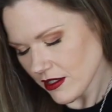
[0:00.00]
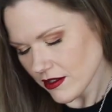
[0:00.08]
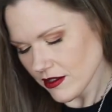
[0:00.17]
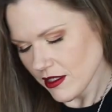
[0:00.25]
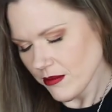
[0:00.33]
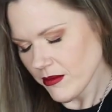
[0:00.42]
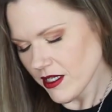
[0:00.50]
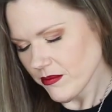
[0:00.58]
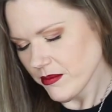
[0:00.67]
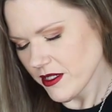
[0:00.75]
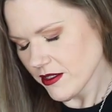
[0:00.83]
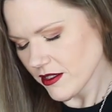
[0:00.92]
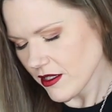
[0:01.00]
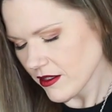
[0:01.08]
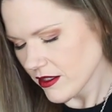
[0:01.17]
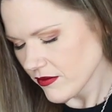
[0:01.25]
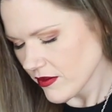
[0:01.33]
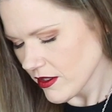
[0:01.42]
as it might have been
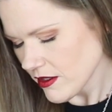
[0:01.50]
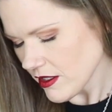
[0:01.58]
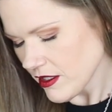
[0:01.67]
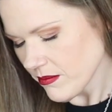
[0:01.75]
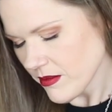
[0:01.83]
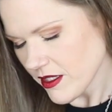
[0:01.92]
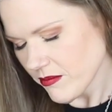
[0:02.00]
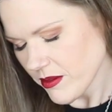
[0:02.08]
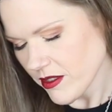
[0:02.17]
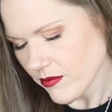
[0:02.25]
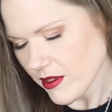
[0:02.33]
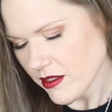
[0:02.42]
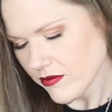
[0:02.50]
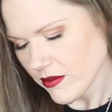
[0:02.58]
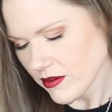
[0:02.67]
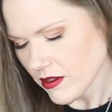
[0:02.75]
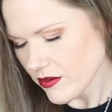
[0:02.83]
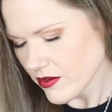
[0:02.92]
solid as fuck. It might have been around
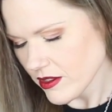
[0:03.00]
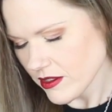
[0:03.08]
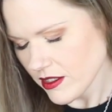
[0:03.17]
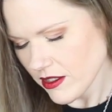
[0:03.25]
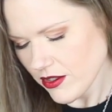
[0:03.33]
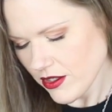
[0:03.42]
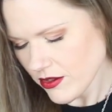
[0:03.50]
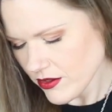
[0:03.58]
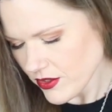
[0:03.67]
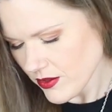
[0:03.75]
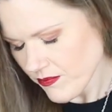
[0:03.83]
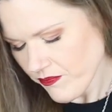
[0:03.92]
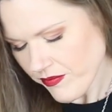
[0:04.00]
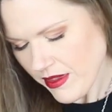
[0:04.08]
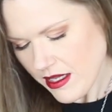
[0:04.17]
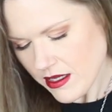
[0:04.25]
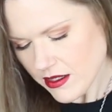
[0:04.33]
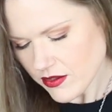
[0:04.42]
for longer than 10 years,
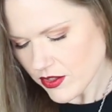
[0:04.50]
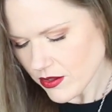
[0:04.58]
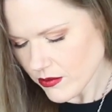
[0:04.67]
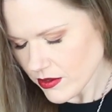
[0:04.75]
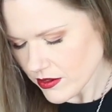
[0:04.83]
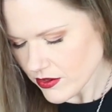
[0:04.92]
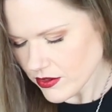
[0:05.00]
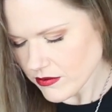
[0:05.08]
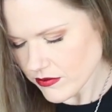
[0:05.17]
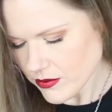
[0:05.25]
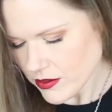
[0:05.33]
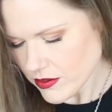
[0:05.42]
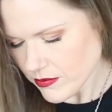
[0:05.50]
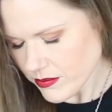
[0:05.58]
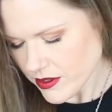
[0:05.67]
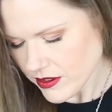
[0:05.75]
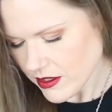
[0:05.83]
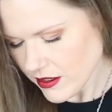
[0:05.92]
so on and so forth.
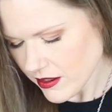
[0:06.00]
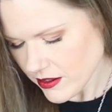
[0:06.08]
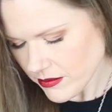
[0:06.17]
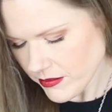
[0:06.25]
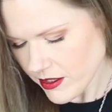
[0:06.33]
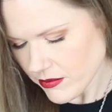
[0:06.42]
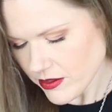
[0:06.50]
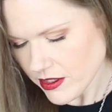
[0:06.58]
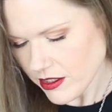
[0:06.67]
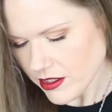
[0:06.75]
But that doesn't mean it was a